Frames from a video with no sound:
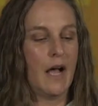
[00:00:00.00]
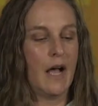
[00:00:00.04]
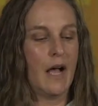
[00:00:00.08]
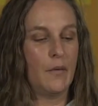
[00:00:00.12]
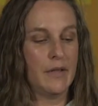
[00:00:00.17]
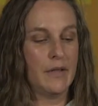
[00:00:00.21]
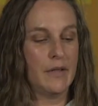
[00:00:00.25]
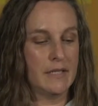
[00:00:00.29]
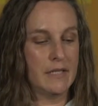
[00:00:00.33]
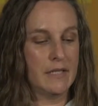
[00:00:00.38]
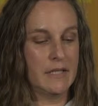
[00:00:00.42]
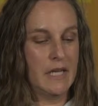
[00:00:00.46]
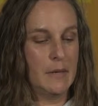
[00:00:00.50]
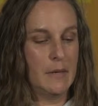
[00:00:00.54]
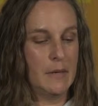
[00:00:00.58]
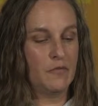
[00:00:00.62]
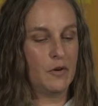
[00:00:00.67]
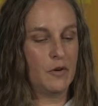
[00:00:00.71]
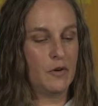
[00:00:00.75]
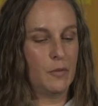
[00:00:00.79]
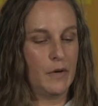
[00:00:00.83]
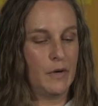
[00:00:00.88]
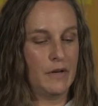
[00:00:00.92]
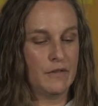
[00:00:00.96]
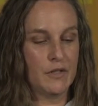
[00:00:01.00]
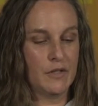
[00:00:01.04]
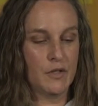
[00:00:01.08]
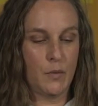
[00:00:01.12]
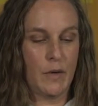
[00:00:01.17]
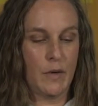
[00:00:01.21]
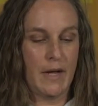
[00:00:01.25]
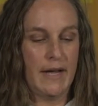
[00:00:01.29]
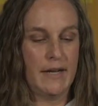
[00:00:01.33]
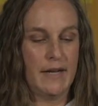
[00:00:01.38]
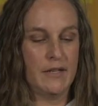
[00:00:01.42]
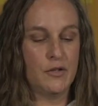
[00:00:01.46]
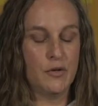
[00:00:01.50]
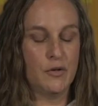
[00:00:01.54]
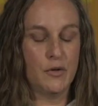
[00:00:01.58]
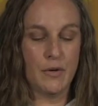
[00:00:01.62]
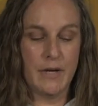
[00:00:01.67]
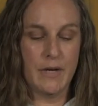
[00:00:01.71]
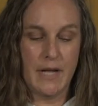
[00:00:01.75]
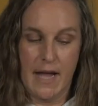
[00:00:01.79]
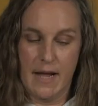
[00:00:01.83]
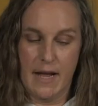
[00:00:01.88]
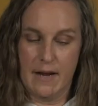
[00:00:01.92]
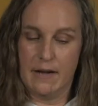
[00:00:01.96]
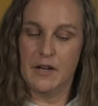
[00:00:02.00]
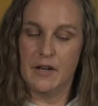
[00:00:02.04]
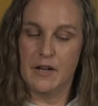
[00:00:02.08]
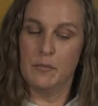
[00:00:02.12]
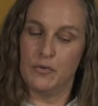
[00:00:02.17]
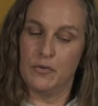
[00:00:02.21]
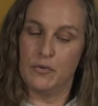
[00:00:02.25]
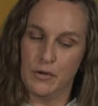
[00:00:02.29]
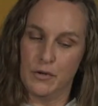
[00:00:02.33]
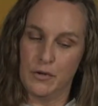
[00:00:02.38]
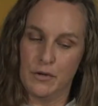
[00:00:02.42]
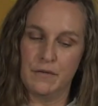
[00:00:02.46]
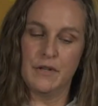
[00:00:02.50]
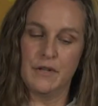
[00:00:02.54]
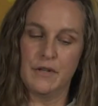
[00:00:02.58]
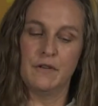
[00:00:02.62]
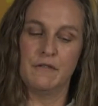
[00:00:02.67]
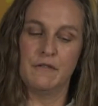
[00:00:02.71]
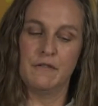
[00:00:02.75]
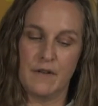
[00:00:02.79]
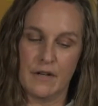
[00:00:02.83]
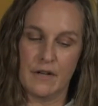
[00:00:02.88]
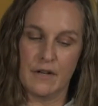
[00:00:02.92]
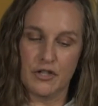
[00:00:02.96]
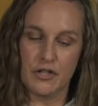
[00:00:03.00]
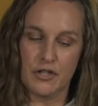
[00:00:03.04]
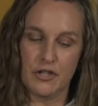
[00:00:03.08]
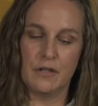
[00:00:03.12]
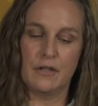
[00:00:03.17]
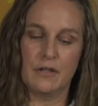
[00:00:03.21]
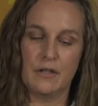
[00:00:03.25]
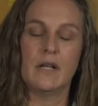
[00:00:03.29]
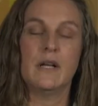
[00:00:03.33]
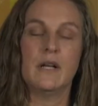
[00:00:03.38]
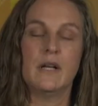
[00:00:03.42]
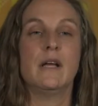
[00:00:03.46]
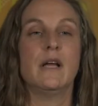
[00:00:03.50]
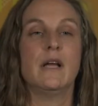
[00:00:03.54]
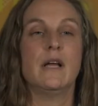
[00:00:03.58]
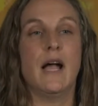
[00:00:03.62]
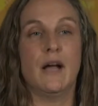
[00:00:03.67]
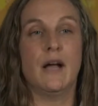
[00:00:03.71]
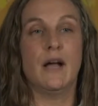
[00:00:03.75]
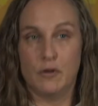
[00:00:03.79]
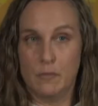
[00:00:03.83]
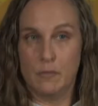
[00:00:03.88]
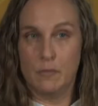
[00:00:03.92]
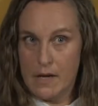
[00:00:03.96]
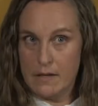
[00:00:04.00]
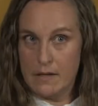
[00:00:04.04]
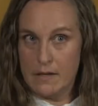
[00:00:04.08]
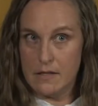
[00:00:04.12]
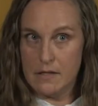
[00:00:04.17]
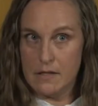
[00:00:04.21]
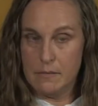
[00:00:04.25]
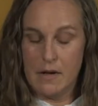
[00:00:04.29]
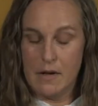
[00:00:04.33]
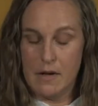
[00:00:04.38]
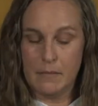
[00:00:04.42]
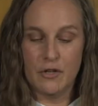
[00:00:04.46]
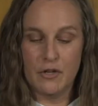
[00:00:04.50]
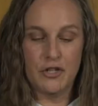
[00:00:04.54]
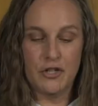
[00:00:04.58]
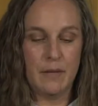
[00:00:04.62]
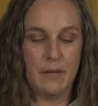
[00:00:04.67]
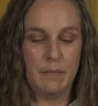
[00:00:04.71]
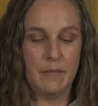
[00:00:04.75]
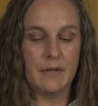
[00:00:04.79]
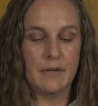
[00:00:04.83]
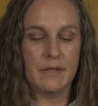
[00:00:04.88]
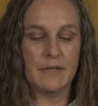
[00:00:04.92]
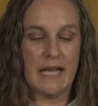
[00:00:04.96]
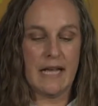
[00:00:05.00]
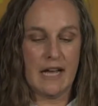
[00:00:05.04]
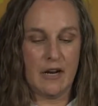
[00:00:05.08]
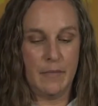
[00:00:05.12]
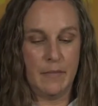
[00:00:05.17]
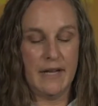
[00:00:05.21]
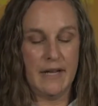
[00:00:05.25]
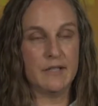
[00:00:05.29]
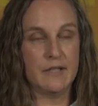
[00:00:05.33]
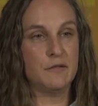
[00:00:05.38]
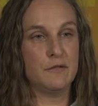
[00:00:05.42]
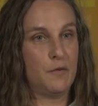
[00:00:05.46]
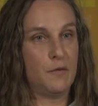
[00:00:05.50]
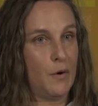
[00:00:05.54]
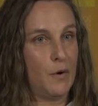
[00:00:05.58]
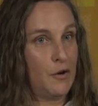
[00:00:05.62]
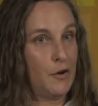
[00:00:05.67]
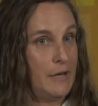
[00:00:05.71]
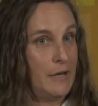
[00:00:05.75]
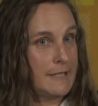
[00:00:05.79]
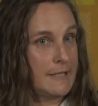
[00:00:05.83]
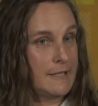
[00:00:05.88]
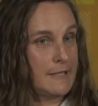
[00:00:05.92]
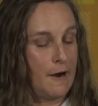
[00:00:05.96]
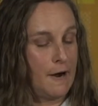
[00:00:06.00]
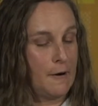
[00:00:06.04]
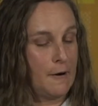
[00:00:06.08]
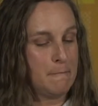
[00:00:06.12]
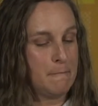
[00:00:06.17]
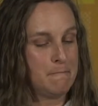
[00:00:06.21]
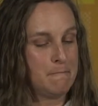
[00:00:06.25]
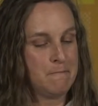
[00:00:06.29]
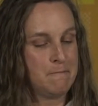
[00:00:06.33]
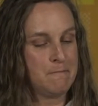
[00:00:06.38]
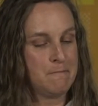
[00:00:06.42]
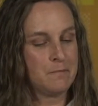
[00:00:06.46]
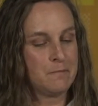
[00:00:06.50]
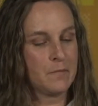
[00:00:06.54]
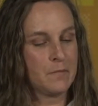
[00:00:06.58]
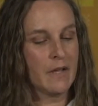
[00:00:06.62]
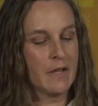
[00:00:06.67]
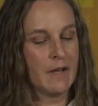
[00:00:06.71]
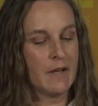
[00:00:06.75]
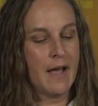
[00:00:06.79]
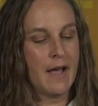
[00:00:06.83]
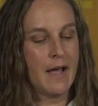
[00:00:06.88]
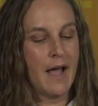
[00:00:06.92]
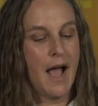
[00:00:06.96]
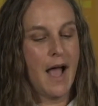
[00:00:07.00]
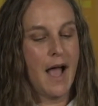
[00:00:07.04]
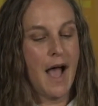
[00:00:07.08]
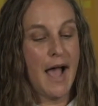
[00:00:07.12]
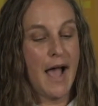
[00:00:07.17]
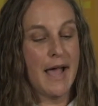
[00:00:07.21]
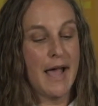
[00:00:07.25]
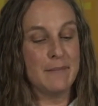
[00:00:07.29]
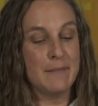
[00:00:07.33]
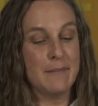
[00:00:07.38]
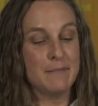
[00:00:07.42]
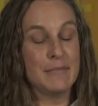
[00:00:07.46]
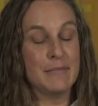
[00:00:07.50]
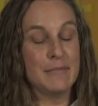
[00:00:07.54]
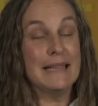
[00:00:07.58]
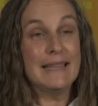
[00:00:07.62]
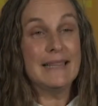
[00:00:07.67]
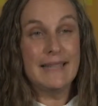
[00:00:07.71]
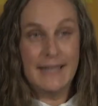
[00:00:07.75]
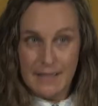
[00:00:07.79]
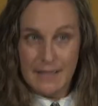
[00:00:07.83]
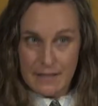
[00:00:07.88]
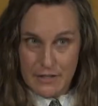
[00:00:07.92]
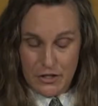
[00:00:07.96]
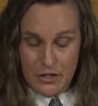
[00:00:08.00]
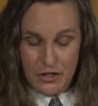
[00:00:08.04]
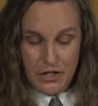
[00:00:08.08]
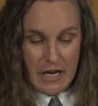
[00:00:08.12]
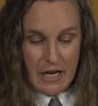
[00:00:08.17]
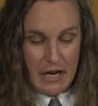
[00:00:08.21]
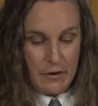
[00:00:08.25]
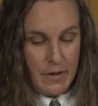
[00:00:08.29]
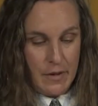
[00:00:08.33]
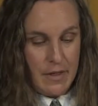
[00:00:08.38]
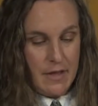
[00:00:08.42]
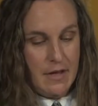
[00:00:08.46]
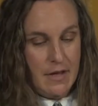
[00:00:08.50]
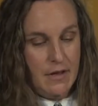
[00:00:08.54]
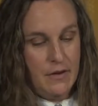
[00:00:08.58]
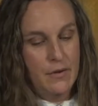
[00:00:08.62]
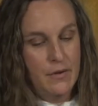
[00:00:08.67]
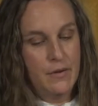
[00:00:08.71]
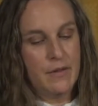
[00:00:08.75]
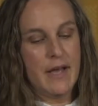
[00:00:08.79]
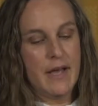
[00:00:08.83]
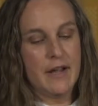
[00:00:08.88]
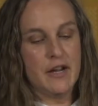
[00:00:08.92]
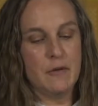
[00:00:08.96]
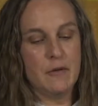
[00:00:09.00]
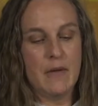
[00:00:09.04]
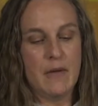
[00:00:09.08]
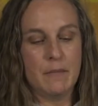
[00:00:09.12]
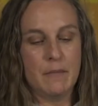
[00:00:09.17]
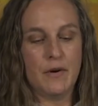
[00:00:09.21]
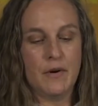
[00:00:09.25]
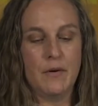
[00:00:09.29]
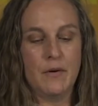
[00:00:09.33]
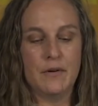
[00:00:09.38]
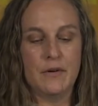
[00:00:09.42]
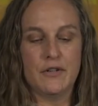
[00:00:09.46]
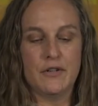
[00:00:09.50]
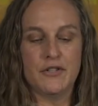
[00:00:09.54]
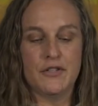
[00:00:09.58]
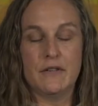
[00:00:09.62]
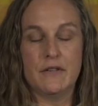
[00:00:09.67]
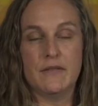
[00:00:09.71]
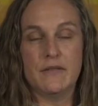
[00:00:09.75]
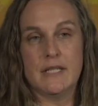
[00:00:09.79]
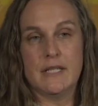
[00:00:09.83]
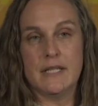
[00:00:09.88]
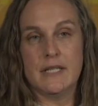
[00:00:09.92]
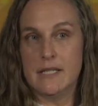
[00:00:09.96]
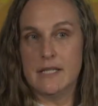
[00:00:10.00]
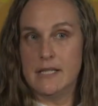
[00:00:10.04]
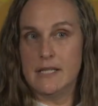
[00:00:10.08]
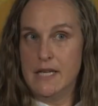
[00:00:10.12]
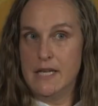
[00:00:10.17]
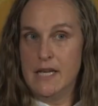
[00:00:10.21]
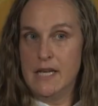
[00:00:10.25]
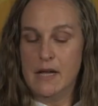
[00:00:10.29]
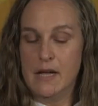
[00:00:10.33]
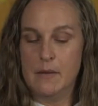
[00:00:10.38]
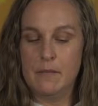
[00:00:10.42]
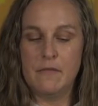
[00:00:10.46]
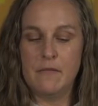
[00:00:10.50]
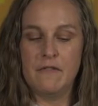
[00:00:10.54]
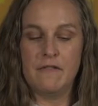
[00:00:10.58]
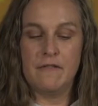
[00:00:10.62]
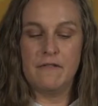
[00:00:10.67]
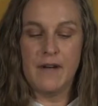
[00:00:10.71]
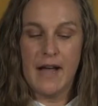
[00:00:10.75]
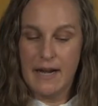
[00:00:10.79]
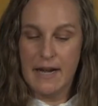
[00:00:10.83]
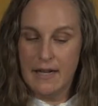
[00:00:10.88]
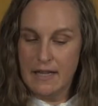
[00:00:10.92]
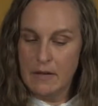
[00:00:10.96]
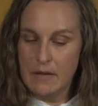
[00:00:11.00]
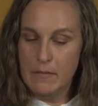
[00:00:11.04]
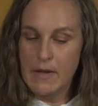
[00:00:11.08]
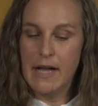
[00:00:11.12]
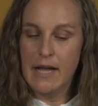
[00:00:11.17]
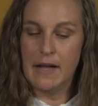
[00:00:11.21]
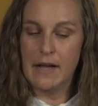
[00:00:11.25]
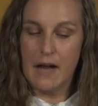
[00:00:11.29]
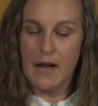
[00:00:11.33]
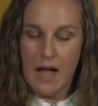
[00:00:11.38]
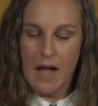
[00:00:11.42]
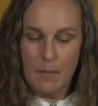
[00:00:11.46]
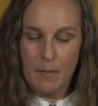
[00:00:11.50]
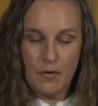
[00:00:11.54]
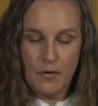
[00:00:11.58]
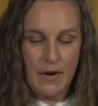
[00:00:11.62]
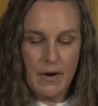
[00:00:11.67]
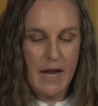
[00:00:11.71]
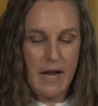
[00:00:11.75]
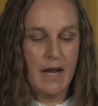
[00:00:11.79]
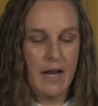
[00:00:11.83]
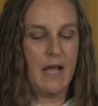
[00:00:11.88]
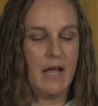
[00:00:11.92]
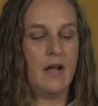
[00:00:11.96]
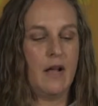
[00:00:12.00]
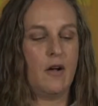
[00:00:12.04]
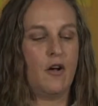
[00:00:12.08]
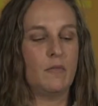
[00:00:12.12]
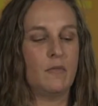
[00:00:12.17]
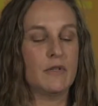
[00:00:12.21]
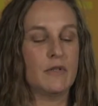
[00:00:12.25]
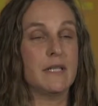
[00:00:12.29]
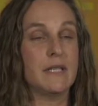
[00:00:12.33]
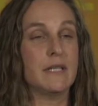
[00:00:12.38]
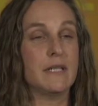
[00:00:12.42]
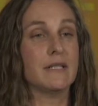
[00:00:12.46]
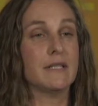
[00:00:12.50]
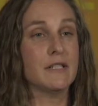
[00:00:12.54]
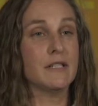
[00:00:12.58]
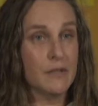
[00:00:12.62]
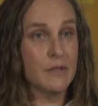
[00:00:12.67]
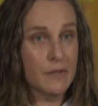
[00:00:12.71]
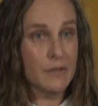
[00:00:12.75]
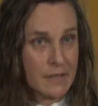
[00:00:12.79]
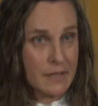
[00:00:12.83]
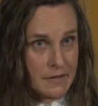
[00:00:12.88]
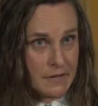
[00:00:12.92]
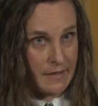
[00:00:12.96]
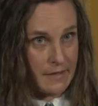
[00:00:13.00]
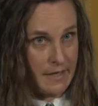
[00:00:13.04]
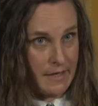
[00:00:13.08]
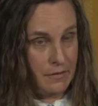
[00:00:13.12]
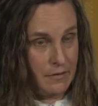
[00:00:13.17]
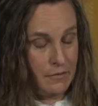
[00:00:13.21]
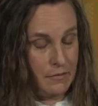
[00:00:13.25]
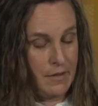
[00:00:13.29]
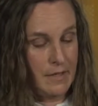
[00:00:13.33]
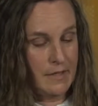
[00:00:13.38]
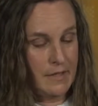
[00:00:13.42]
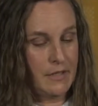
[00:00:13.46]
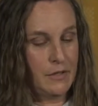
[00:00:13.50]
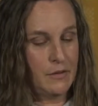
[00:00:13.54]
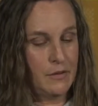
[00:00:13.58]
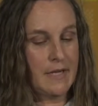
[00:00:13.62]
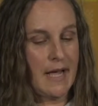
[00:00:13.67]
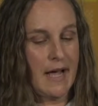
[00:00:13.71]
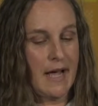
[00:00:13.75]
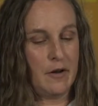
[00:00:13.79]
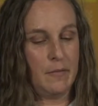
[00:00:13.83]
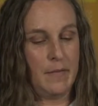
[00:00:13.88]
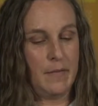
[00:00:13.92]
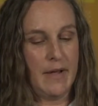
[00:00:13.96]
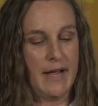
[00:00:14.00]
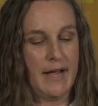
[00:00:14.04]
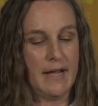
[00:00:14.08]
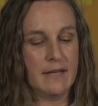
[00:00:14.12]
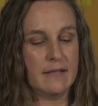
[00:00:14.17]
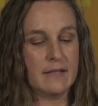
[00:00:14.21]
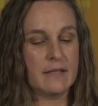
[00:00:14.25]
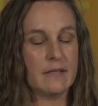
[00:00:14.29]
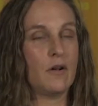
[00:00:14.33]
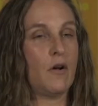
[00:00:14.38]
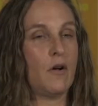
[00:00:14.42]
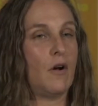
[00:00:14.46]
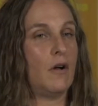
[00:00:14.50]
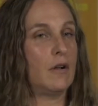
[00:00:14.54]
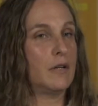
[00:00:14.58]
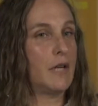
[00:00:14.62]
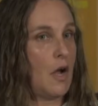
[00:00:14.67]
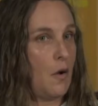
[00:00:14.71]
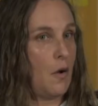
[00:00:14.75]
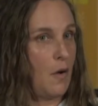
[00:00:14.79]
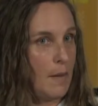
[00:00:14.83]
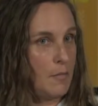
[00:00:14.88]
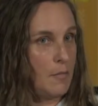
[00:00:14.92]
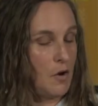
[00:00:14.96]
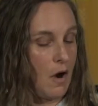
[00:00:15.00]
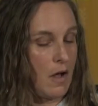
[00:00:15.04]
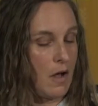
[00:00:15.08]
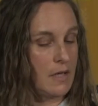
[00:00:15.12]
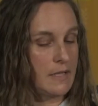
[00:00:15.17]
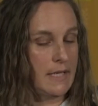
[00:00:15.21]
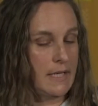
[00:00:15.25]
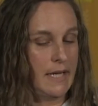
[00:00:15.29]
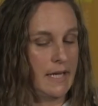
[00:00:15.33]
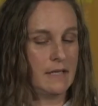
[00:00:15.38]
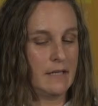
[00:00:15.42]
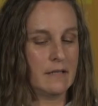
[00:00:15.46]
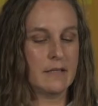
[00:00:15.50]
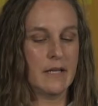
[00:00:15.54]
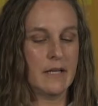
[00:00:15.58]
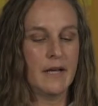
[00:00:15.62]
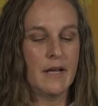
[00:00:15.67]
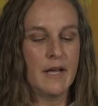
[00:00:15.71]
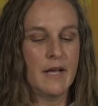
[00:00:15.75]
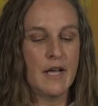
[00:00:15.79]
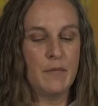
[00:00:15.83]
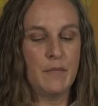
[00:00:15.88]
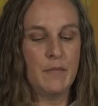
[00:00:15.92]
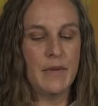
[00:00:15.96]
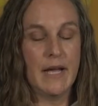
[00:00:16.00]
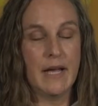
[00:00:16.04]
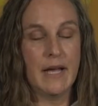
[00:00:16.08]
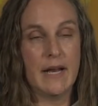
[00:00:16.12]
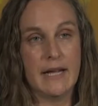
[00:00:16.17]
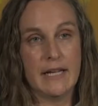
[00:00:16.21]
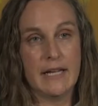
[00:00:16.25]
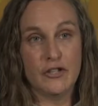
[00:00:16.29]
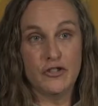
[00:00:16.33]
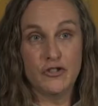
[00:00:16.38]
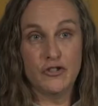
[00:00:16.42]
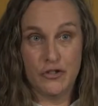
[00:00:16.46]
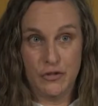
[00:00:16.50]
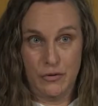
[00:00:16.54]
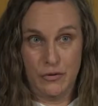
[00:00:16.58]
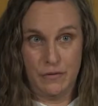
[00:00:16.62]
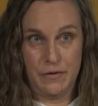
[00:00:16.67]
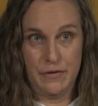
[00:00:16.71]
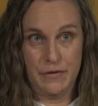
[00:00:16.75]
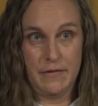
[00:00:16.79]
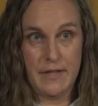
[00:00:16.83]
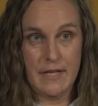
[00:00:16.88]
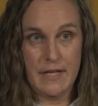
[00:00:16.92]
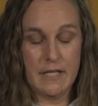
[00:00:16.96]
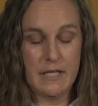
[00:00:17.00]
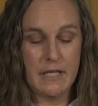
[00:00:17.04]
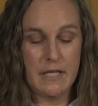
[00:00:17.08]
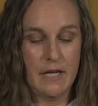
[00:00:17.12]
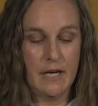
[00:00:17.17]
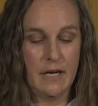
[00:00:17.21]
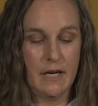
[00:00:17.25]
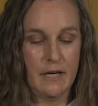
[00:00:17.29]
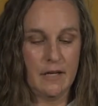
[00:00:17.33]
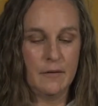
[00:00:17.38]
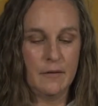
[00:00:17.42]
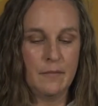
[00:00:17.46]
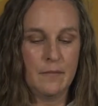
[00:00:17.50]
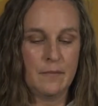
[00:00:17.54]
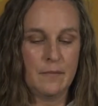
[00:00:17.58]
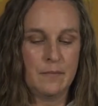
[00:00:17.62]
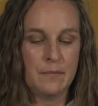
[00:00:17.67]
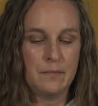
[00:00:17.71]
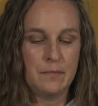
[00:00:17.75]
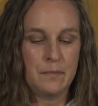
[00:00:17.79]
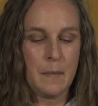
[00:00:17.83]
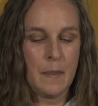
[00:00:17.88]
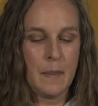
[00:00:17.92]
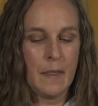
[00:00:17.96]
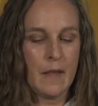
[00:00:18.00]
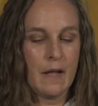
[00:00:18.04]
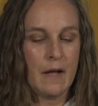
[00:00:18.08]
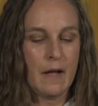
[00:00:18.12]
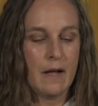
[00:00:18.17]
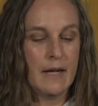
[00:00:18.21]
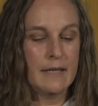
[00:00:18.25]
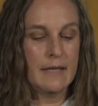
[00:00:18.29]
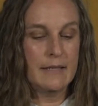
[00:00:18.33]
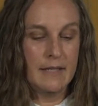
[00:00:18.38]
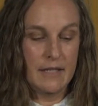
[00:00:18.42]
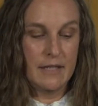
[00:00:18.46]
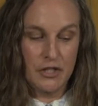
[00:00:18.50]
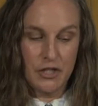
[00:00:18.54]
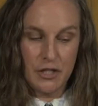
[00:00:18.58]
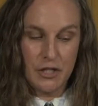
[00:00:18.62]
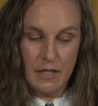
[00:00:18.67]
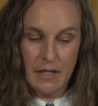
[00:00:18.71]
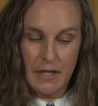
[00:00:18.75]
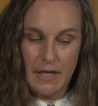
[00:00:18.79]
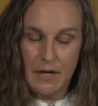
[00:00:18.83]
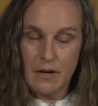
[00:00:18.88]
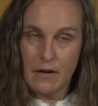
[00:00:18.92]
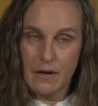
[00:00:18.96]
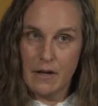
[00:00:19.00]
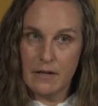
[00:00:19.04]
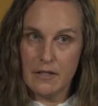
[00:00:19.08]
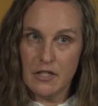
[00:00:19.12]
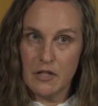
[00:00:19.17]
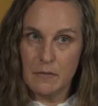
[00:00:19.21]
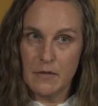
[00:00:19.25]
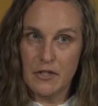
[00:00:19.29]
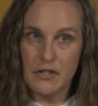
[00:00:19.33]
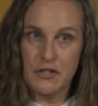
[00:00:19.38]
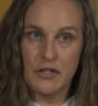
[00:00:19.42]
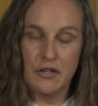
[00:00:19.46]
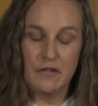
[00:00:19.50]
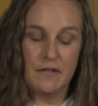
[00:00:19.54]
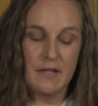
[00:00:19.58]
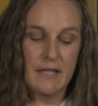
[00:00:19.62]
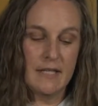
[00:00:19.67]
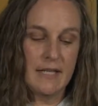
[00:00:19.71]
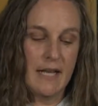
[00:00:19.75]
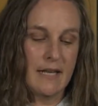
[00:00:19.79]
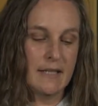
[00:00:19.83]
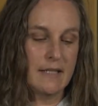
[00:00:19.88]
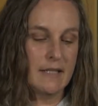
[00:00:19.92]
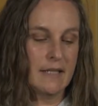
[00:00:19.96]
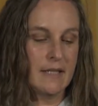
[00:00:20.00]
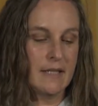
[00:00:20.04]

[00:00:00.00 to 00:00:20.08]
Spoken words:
with a team from Weaver's Way to create an improved, functional, and robust membership database for GreenStar. I am pleased to share with you that your member owner services team finally began operating almost exclusively through this new database called Co-op Crossings, beginning in June of this year. Additionally, your customer service desk